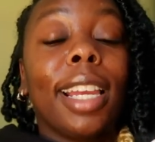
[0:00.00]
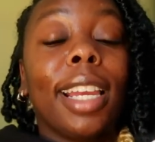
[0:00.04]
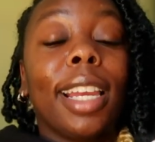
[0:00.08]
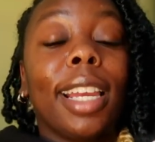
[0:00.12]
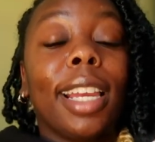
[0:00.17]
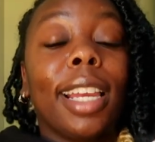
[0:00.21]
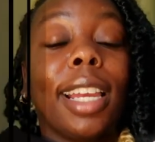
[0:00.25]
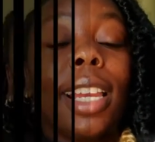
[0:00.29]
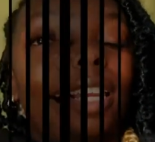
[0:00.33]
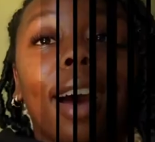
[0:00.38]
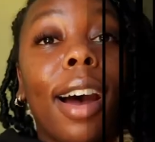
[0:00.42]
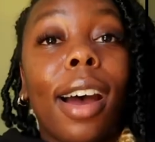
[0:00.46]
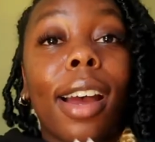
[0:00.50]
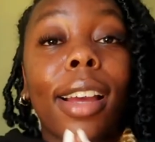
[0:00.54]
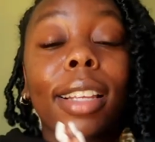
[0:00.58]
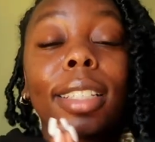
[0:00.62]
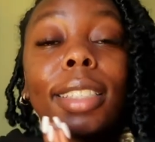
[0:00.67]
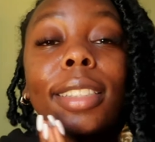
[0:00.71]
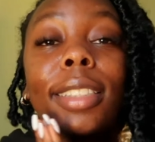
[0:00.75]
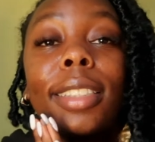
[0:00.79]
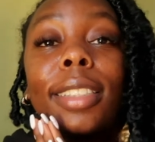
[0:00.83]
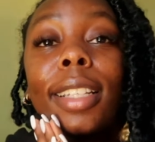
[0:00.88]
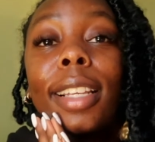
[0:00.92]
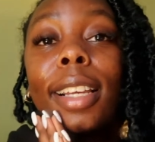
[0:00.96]

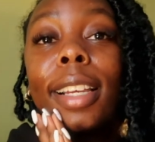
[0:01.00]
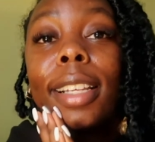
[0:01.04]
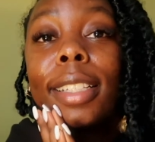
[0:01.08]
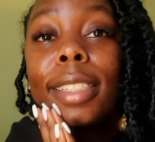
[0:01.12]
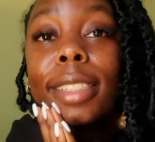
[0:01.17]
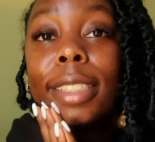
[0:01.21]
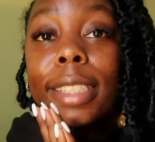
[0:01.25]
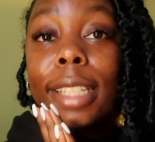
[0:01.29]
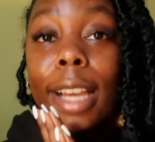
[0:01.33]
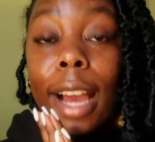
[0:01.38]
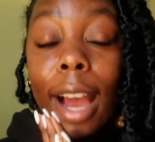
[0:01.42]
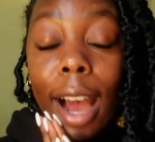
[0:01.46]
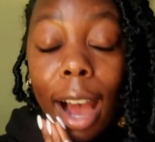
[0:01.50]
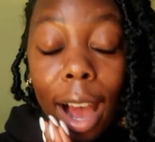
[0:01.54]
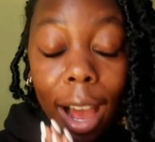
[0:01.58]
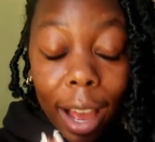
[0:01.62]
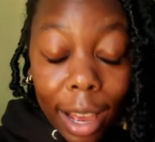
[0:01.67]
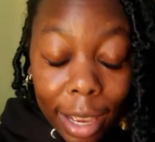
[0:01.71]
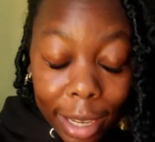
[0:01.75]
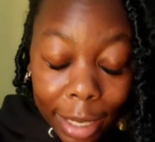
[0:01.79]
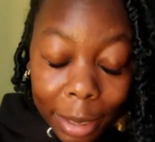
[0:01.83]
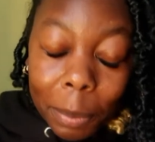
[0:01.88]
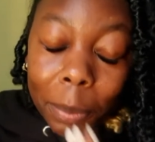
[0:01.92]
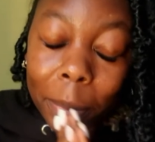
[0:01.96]
God's
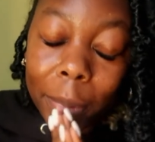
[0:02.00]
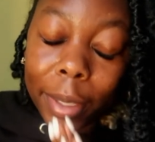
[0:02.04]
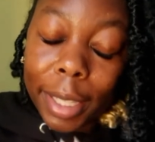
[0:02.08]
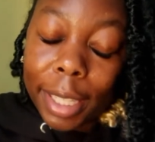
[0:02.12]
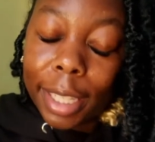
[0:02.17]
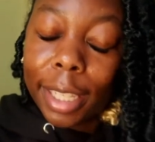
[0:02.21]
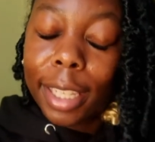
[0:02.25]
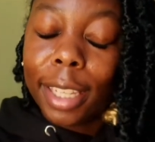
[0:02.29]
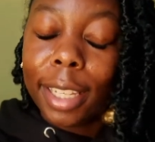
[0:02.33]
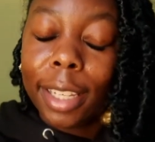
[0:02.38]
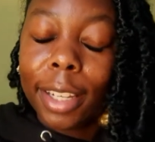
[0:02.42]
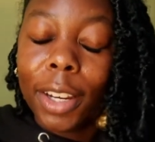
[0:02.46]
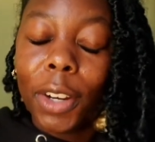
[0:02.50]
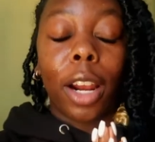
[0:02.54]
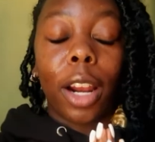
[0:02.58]
timing.